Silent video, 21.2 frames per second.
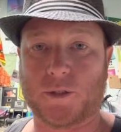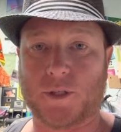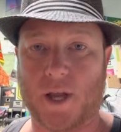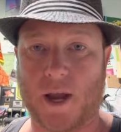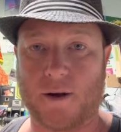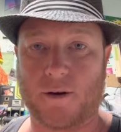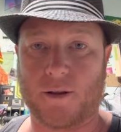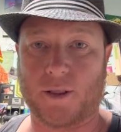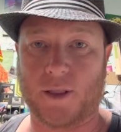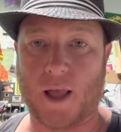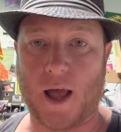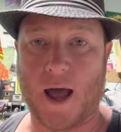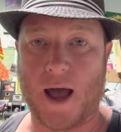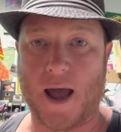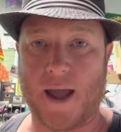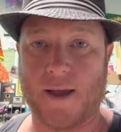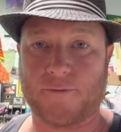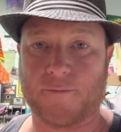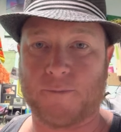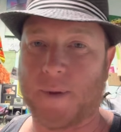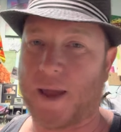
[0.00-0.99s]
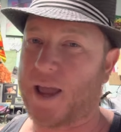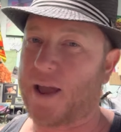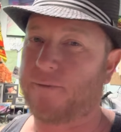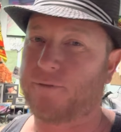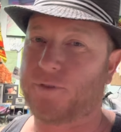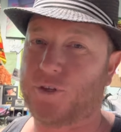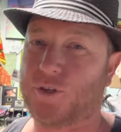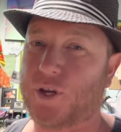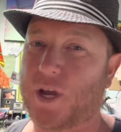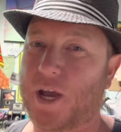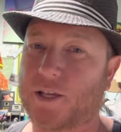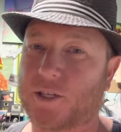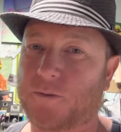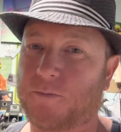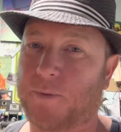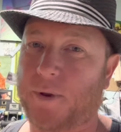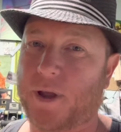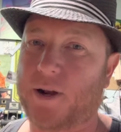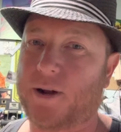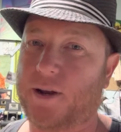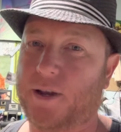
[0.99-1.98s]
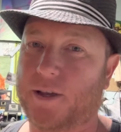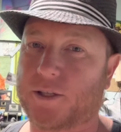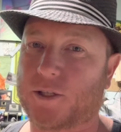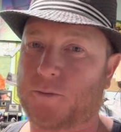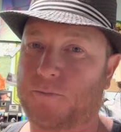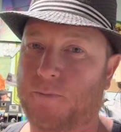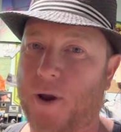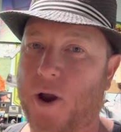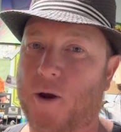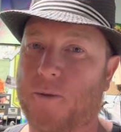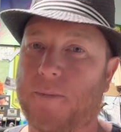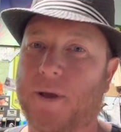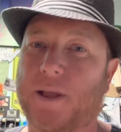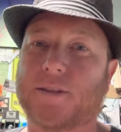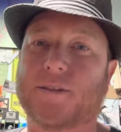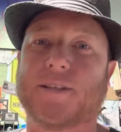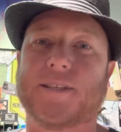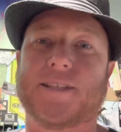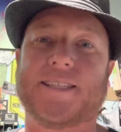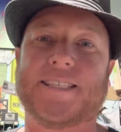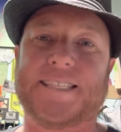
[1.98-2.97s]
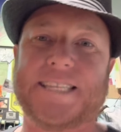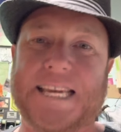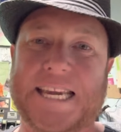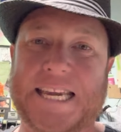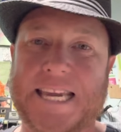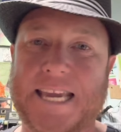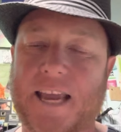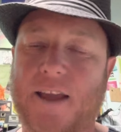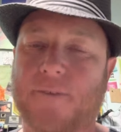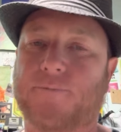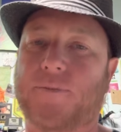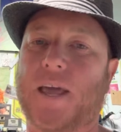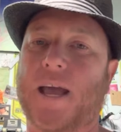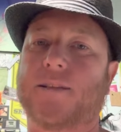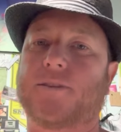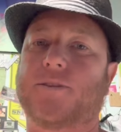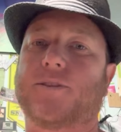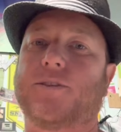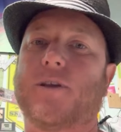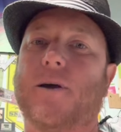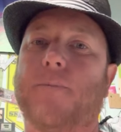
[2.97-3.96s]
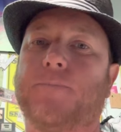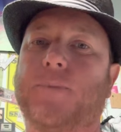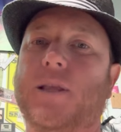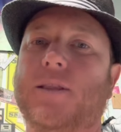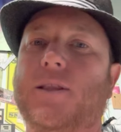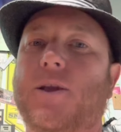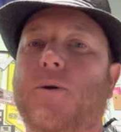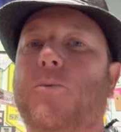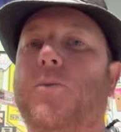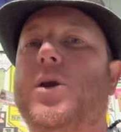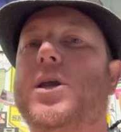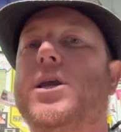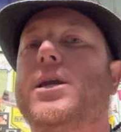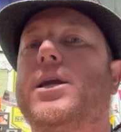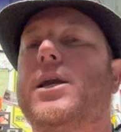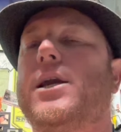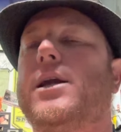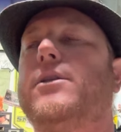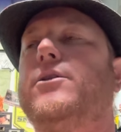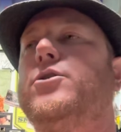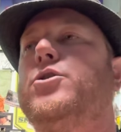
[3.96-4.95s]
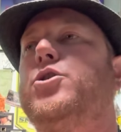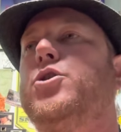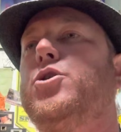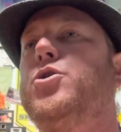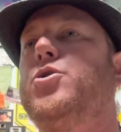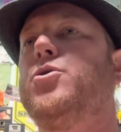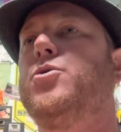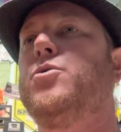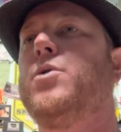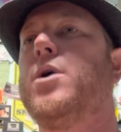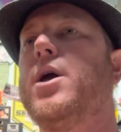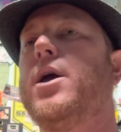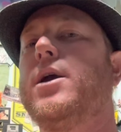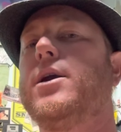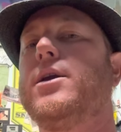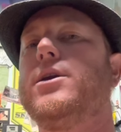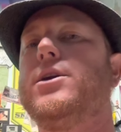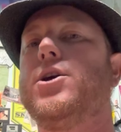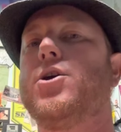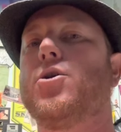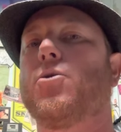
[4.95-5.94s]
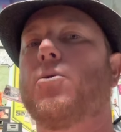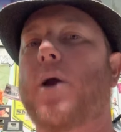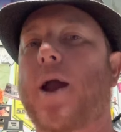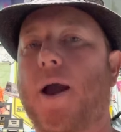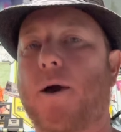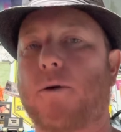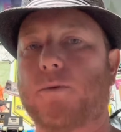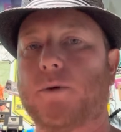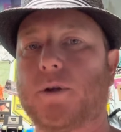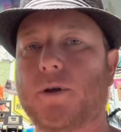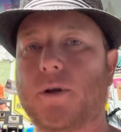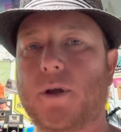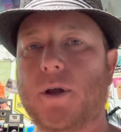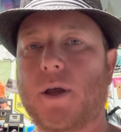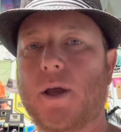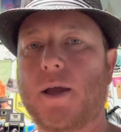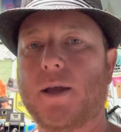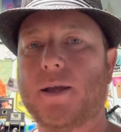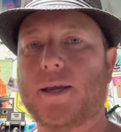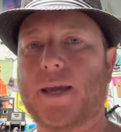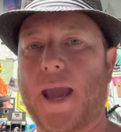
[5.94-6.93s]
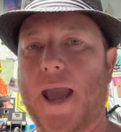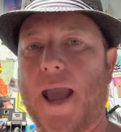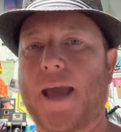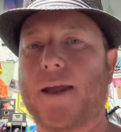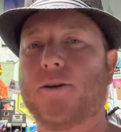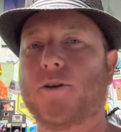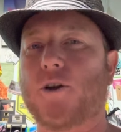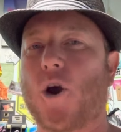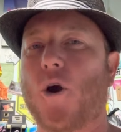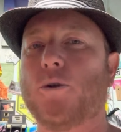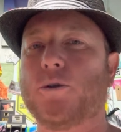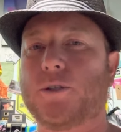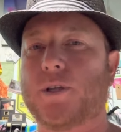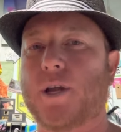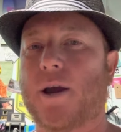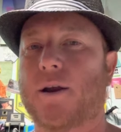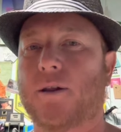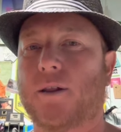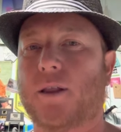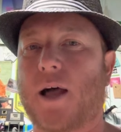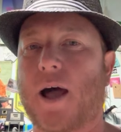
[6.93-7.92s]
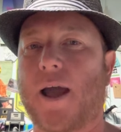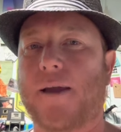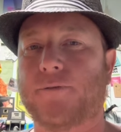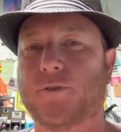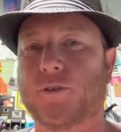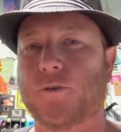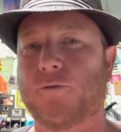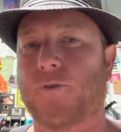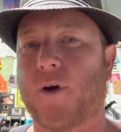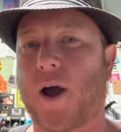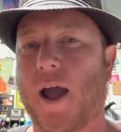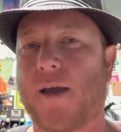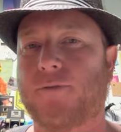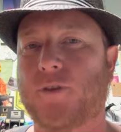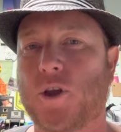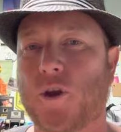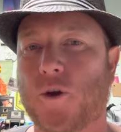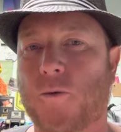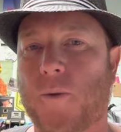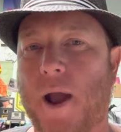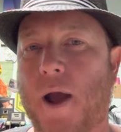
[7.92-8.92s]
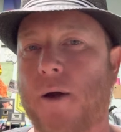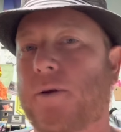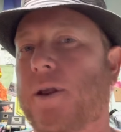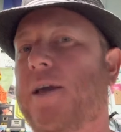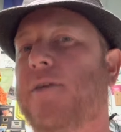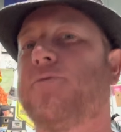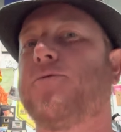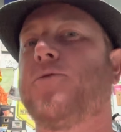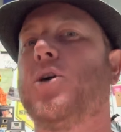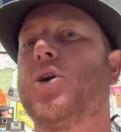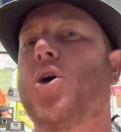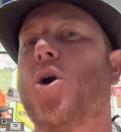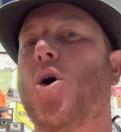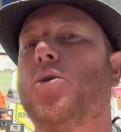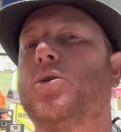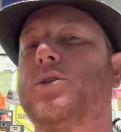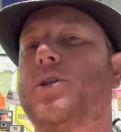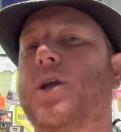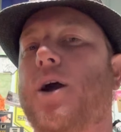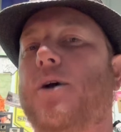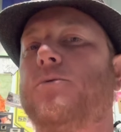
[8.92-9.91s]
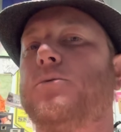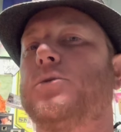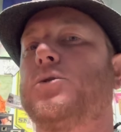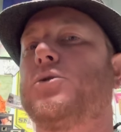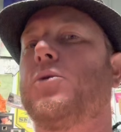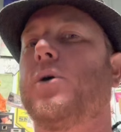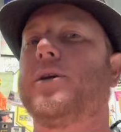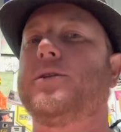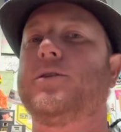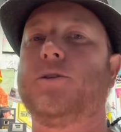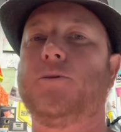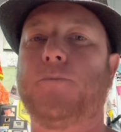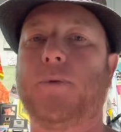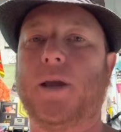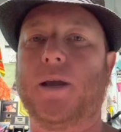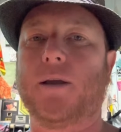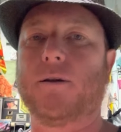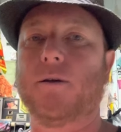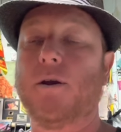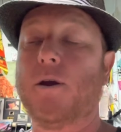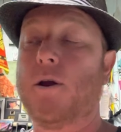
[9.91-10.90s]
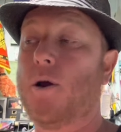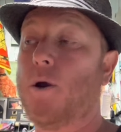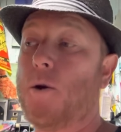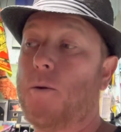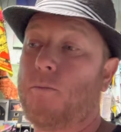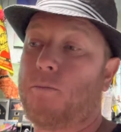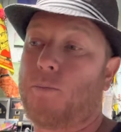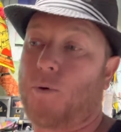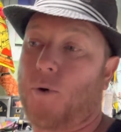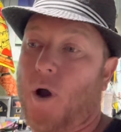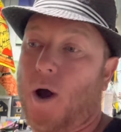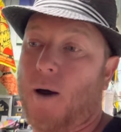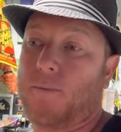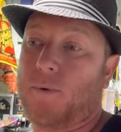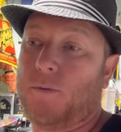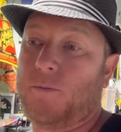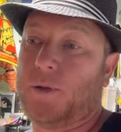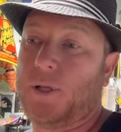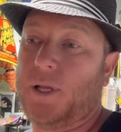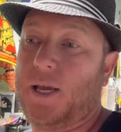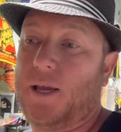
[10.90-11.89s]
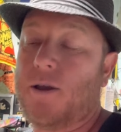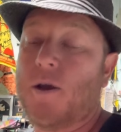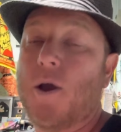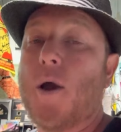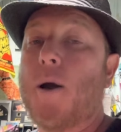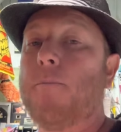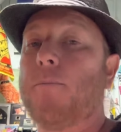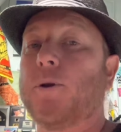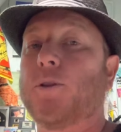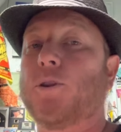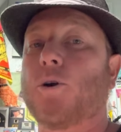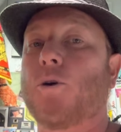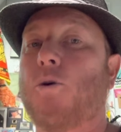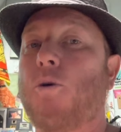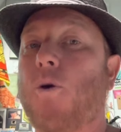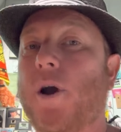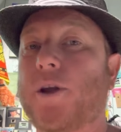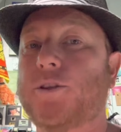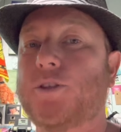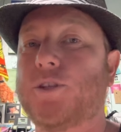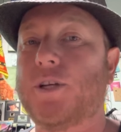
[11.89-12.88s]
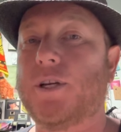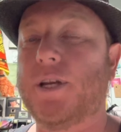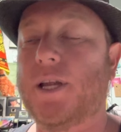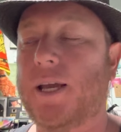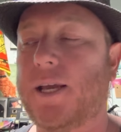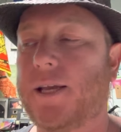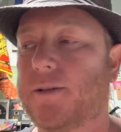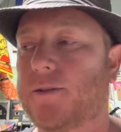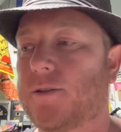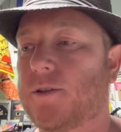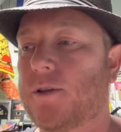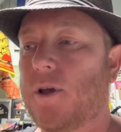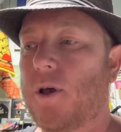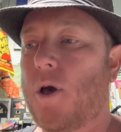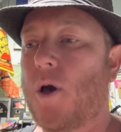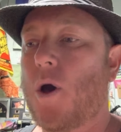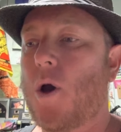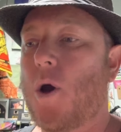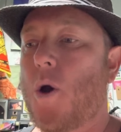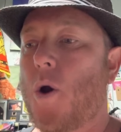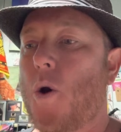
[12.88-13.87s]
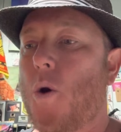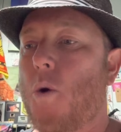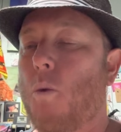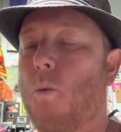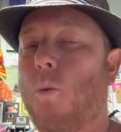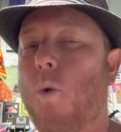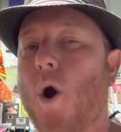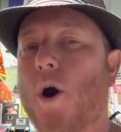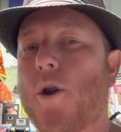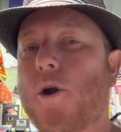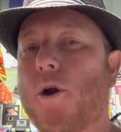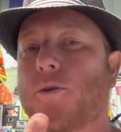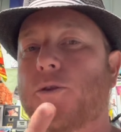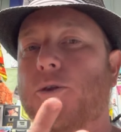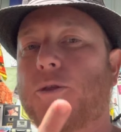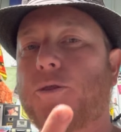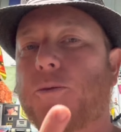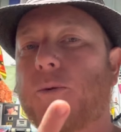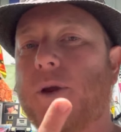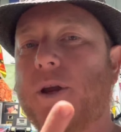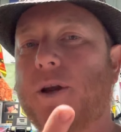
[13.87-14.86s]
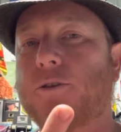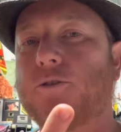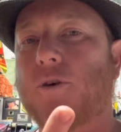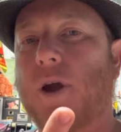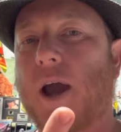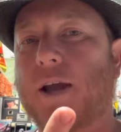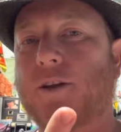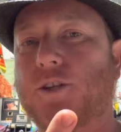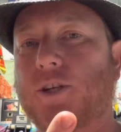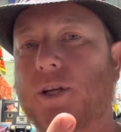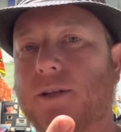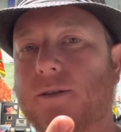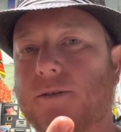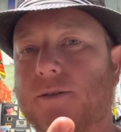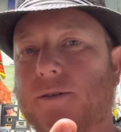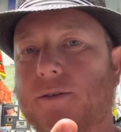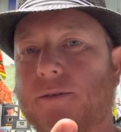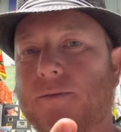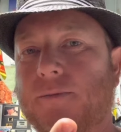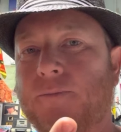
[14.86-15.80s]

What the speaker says: Town Alive may have just been an experiment to see if that's something that we can do year-round. Can Ghost Town Alive survive year-round if the Ghost Town was twice as big? Probably. But the question is, what are the 3 attractions?